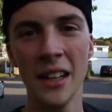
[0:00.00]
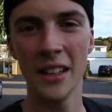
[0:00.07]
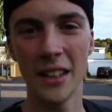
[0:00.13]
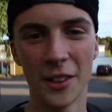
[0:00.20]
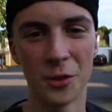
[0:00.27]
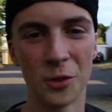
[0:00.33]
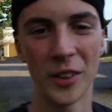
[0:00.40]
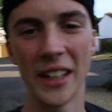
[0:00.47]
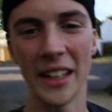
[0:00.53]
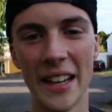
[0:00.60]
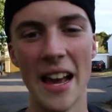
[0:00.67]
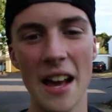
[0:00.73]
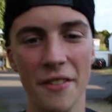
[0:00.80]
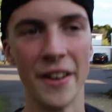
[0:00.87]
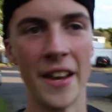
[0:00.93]
It's really
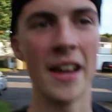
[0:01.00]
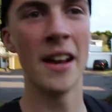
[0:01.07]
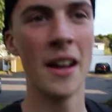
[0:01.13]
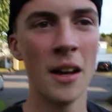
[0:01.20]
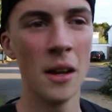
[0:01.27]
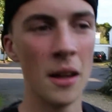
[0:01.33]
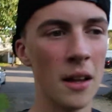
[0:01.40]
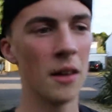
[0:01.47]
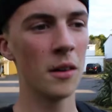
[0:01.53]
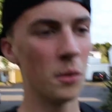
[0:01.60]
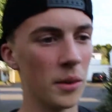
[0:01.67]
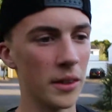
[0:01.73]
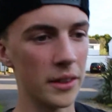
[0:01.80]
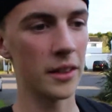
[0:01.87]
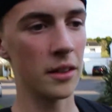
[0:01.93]
heavy,
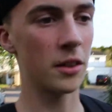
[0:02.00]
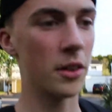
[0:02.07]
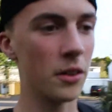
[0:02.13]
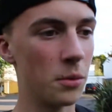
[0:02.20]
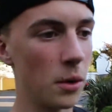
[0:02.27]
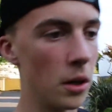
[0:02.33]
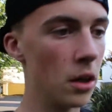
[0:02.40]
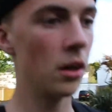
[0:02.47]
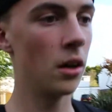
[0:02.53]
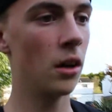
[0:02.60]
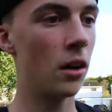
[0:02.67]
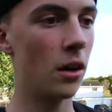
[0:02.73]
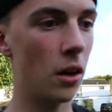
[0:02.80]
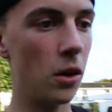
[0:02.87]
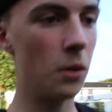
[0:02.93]
which is good.
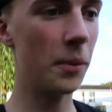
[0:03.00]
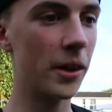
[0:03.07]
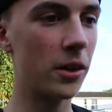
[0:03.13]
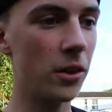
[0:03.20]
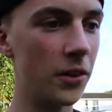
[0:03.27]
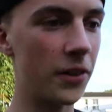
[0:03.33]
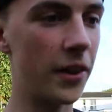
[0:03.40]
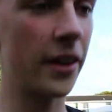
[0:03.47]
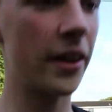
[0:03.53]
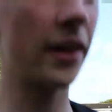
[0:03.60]
Oh my god,